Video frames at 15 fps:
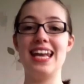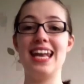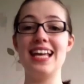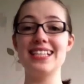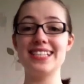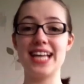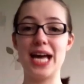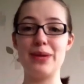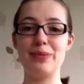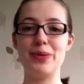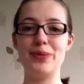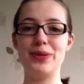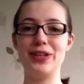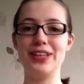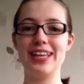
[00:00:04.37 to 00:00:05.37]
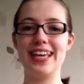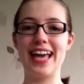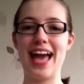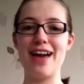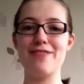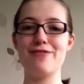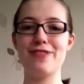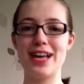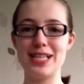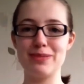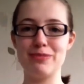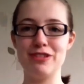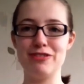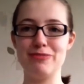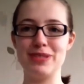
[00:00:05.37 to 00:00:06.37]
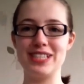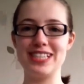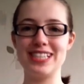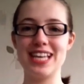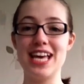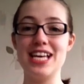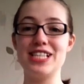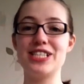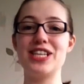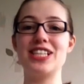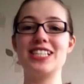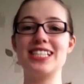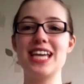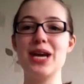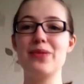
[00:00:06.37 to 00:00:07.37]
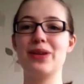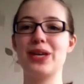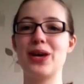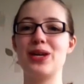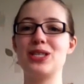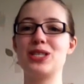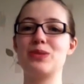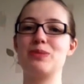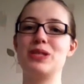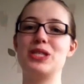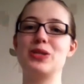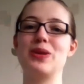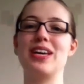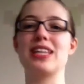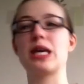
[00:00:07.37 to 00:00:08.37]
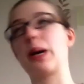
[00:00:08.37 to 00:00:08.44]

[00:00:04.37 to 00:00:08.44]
Last time we were looking at fast movements, so today we're going to be doing the